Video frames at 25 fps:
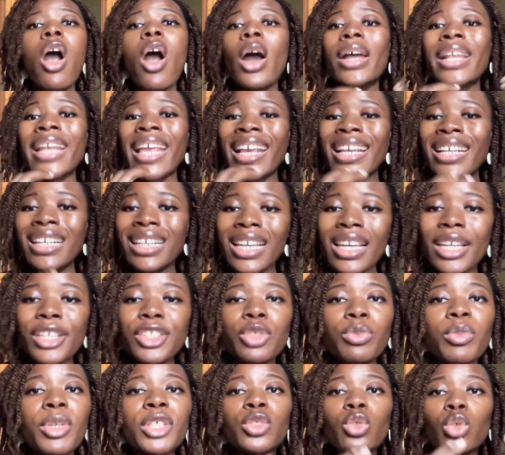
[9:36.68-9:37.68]
and
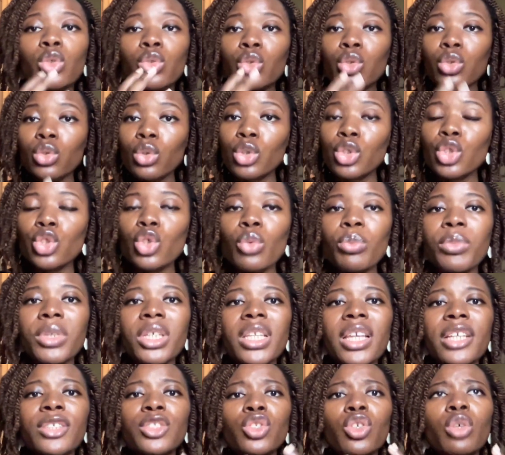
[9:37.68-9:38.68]
engagement on social
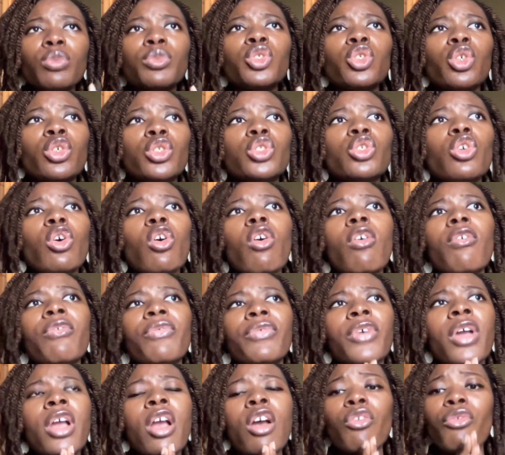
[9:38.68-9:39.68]
media, some sort
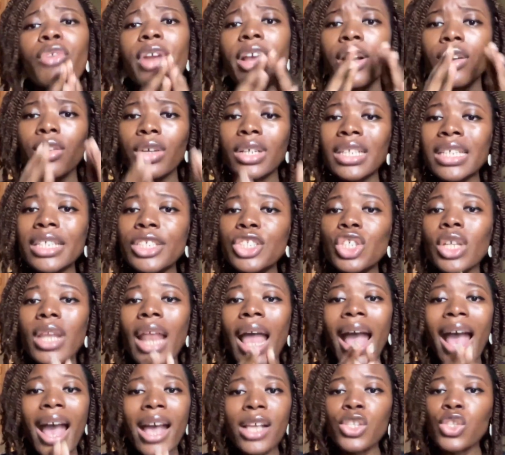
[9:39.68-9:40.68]
of recognition
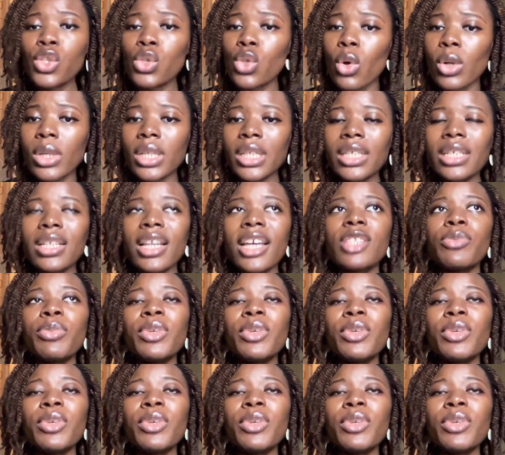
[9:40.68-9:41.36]
as thought leaders,